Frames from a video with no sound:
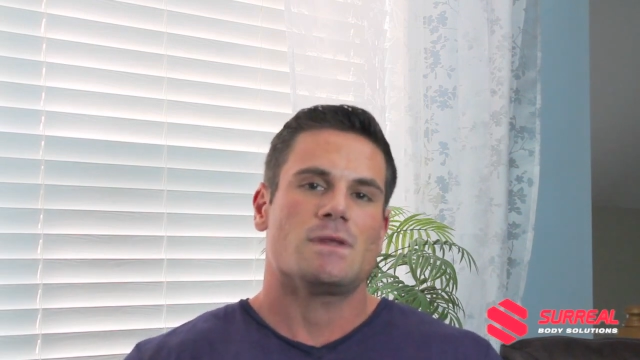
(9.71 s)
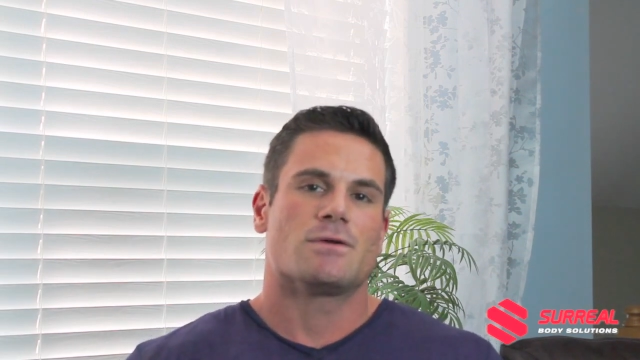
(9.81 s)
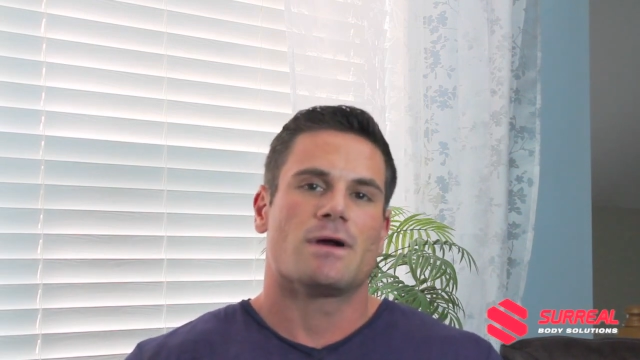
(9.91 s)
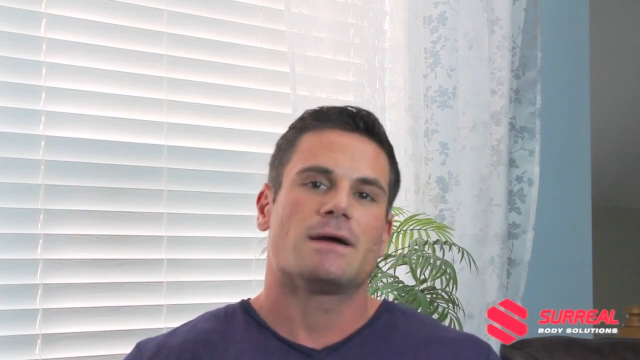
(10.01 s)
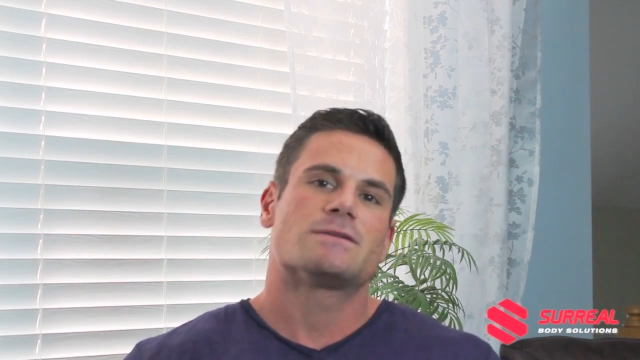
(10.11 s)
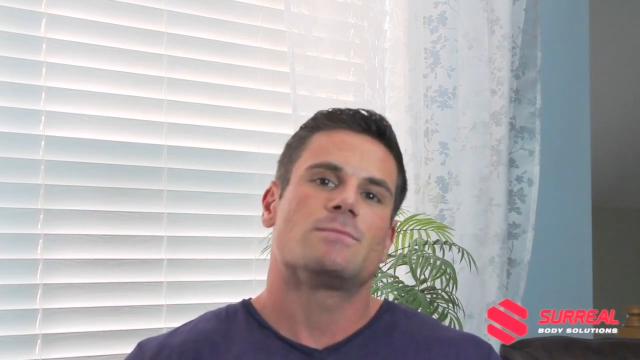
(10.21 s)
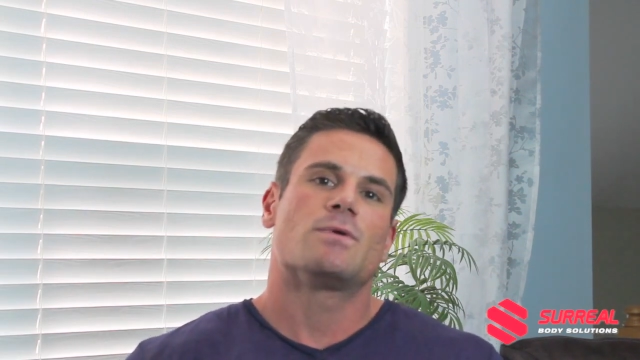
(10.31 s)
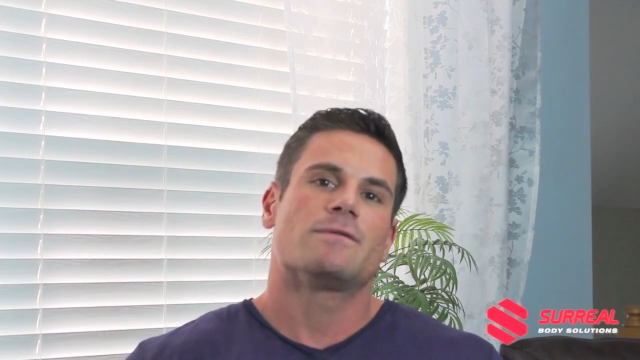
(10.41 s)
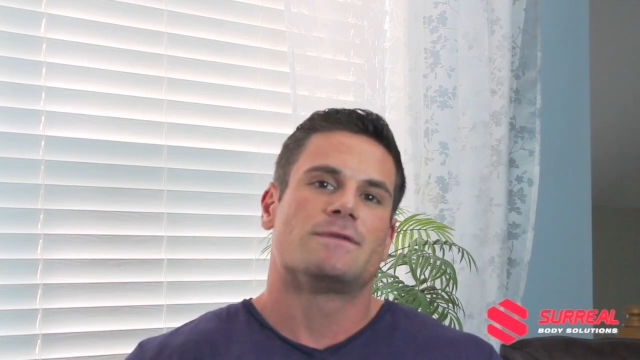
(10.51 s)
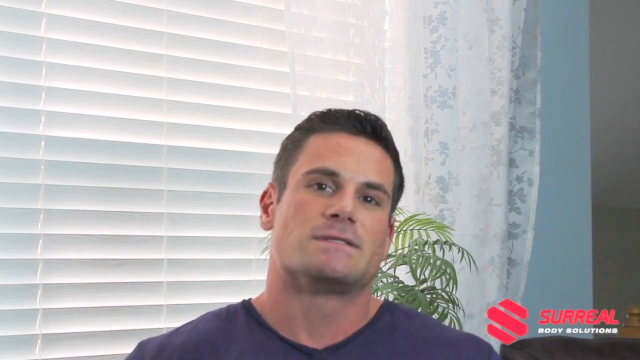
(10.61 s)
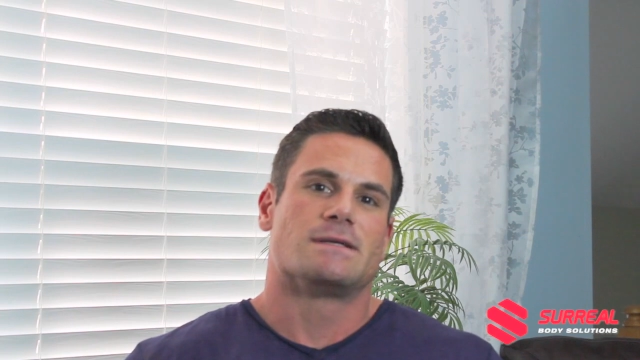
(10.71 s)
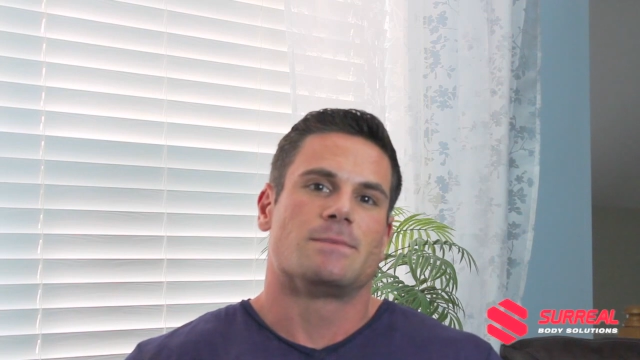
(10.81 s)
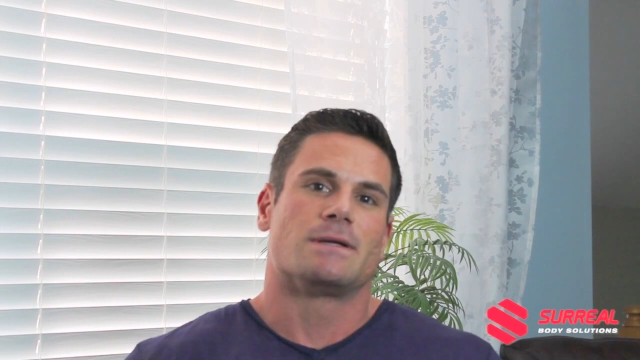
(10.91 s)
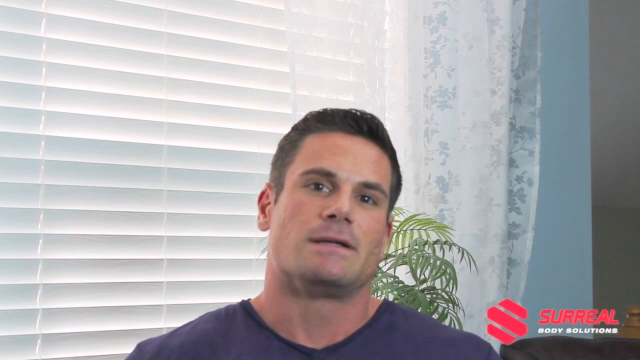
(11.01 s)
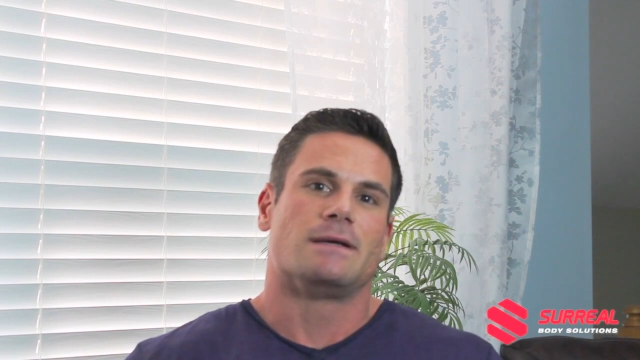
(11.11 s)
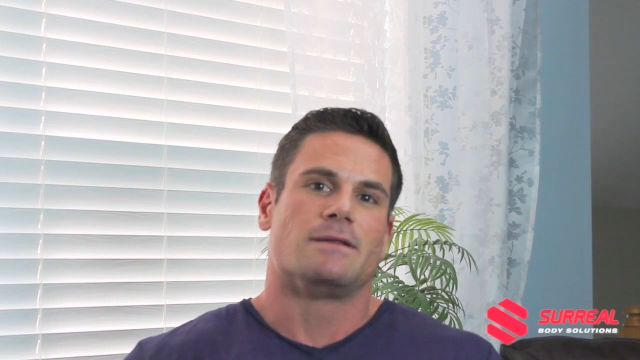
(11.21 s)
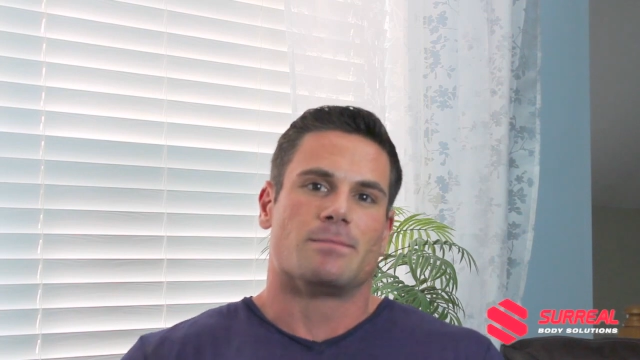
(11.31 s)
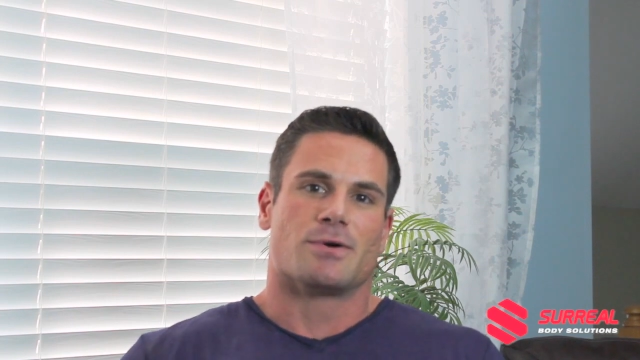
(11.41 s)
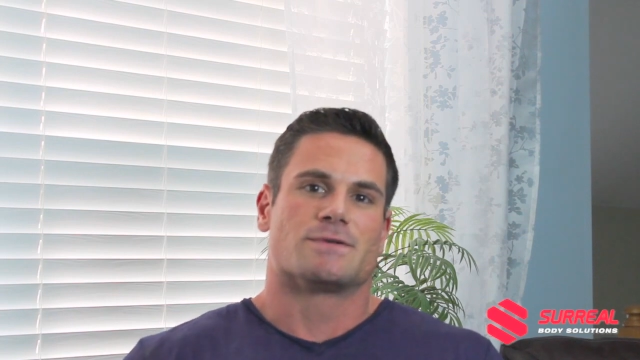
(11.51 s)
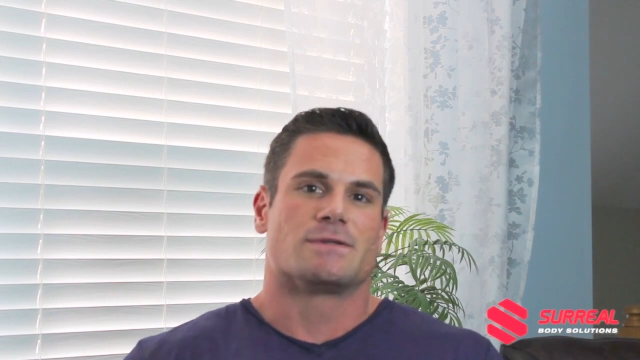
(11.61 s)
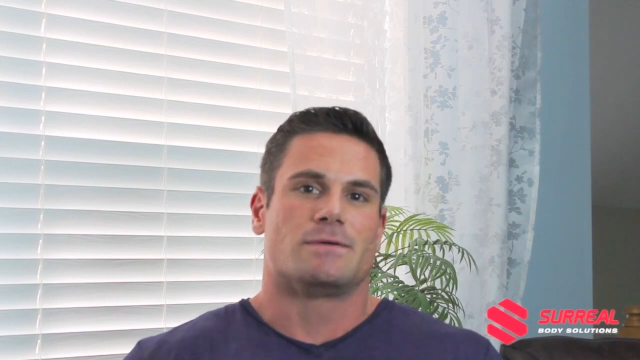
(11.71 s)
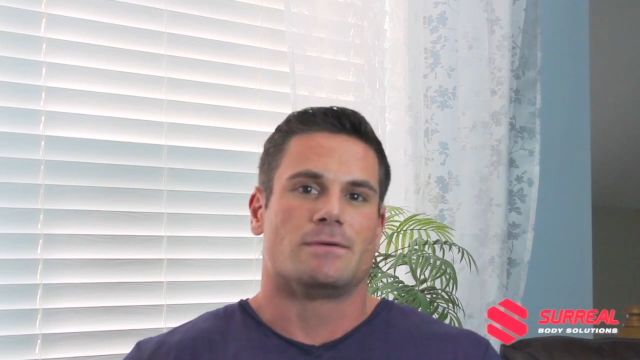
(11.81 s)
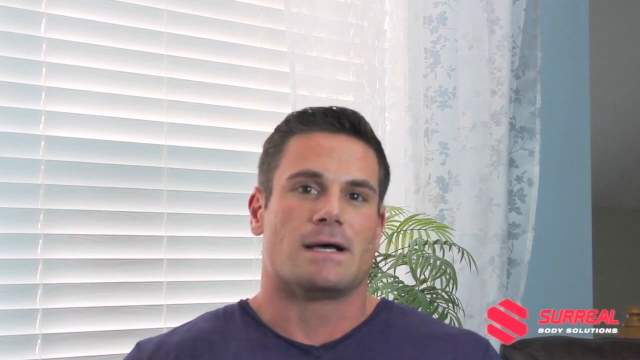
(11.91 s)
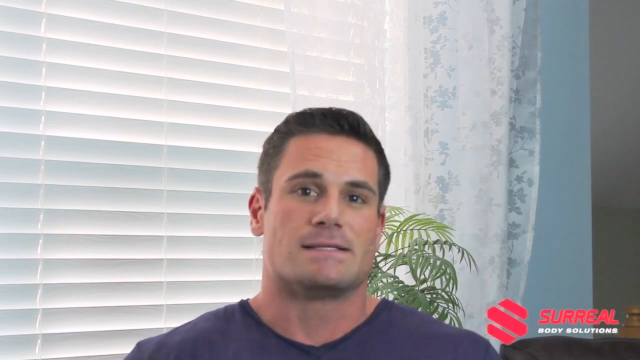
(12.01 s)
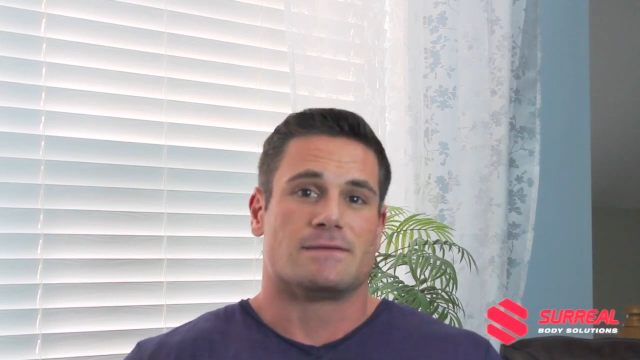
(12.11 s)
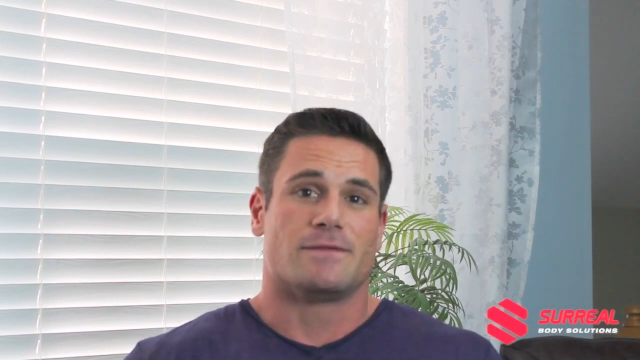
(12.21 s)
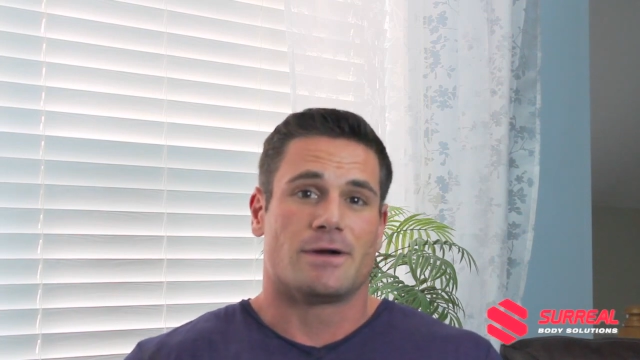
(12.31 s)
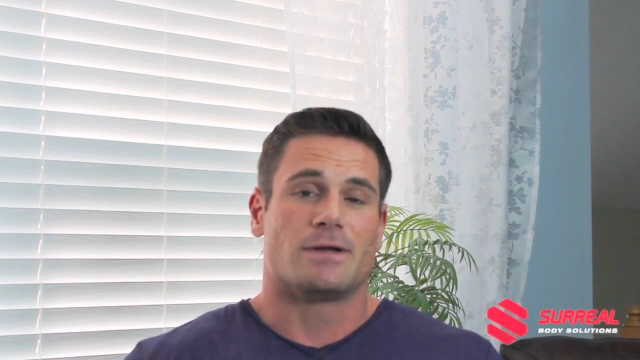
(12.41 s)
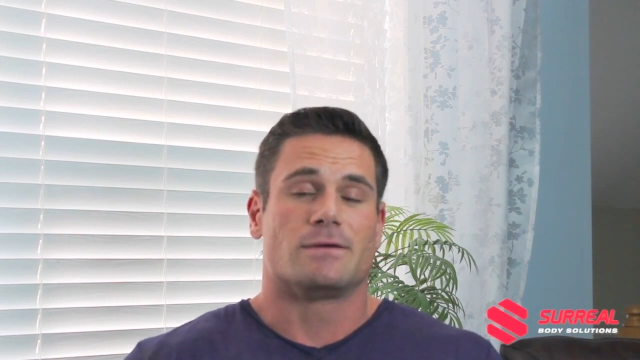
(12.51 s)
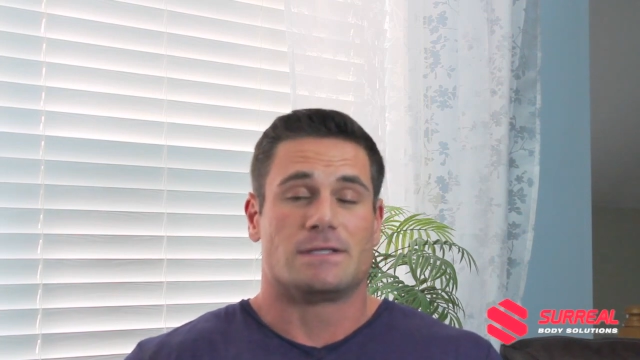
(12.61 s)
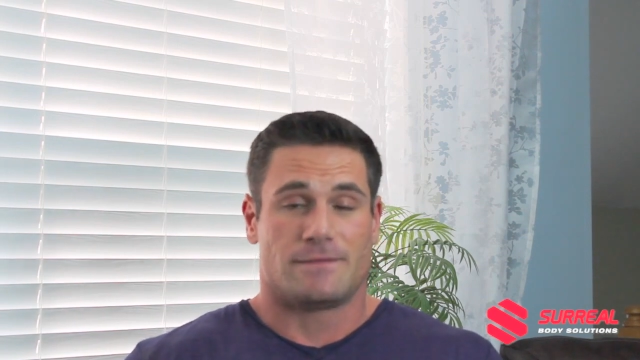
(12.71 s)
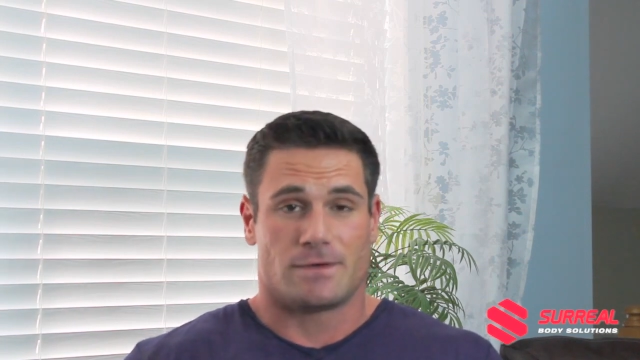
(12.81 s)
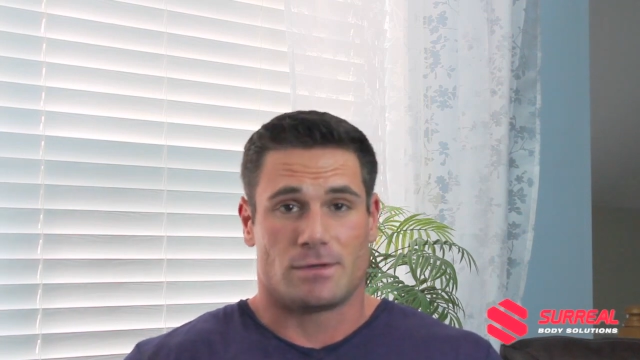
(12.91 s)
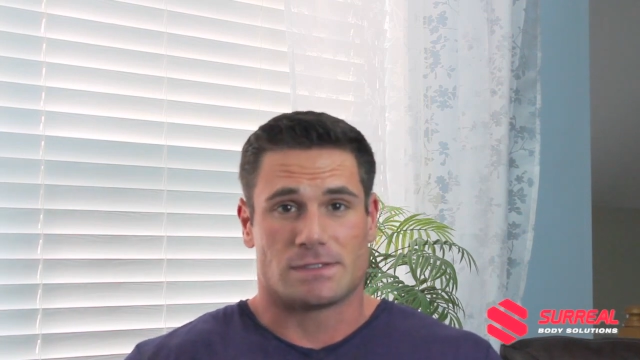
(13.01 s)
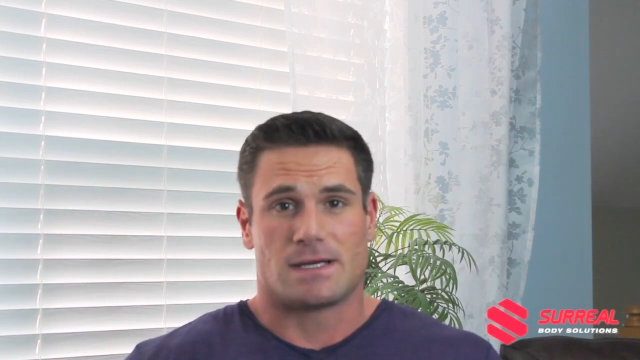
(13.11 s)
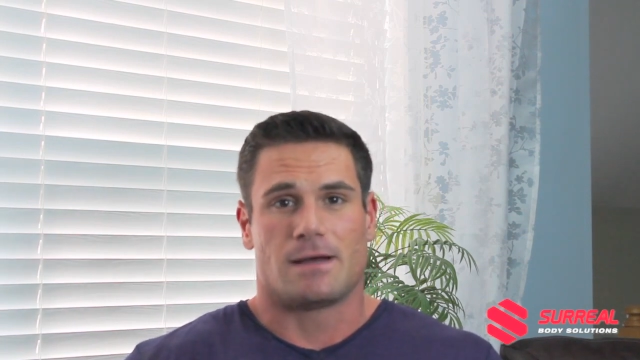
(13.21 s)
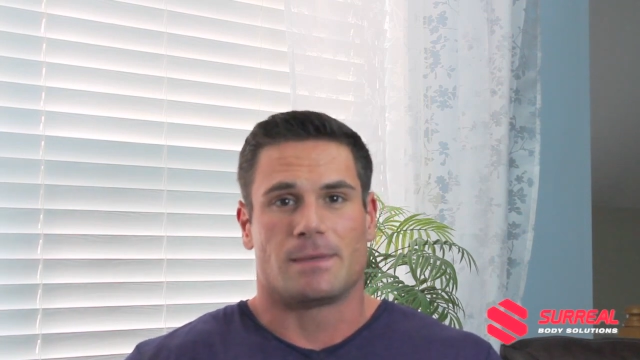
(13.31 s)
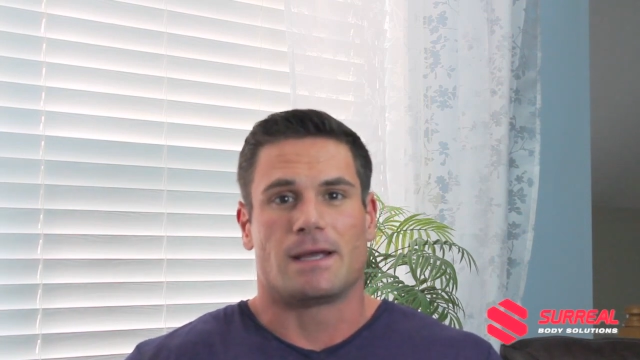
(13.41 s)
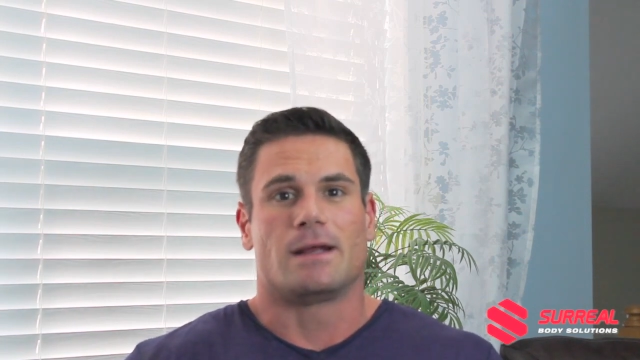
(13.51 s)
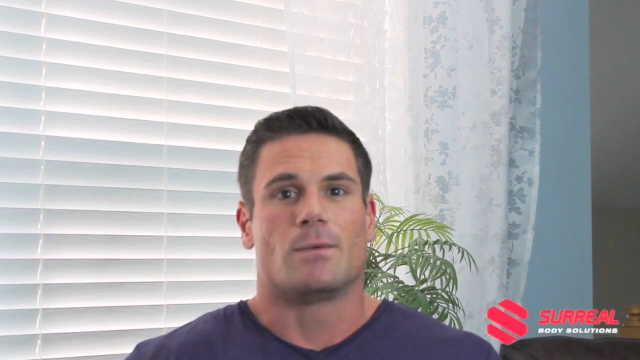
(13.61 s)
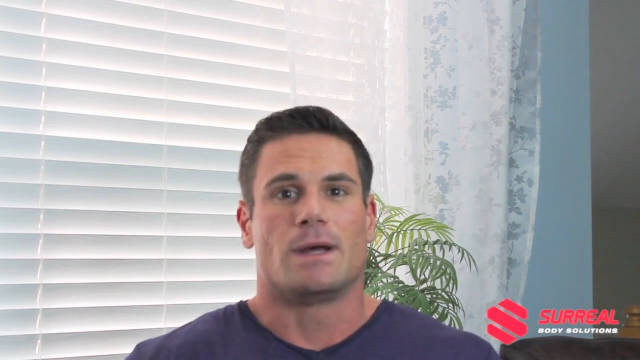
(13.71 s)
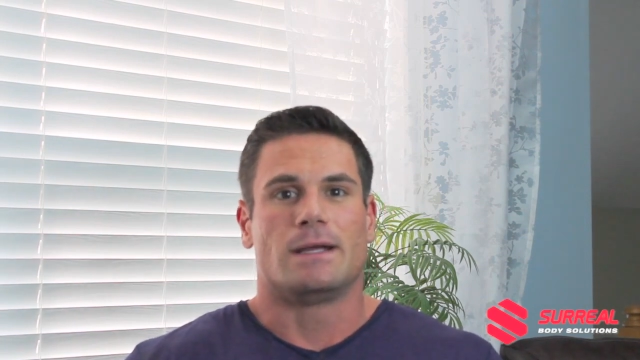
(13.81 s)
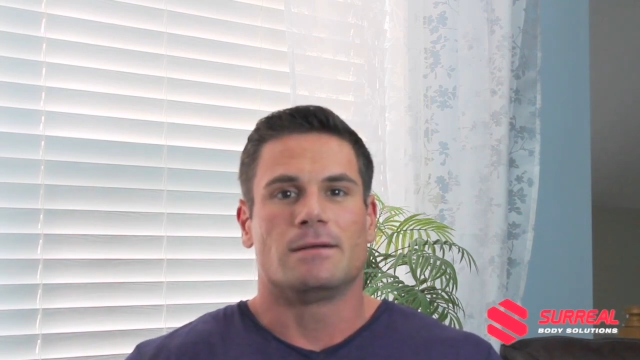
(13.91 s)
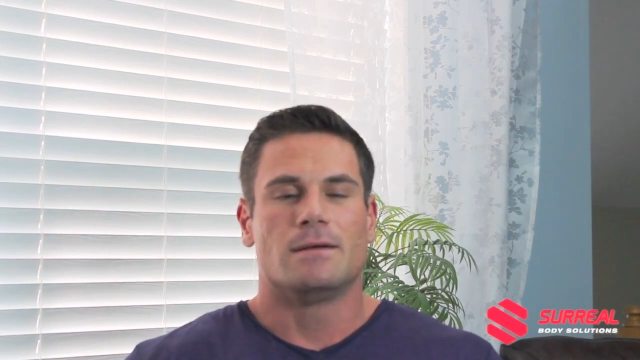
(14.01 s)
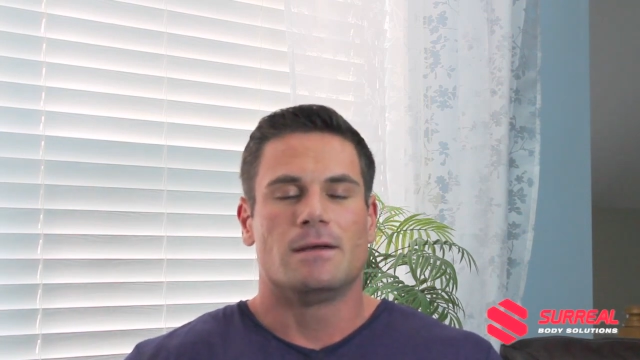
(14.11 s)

Your ectomorph is typically the person who has a very difficult time gaining weight.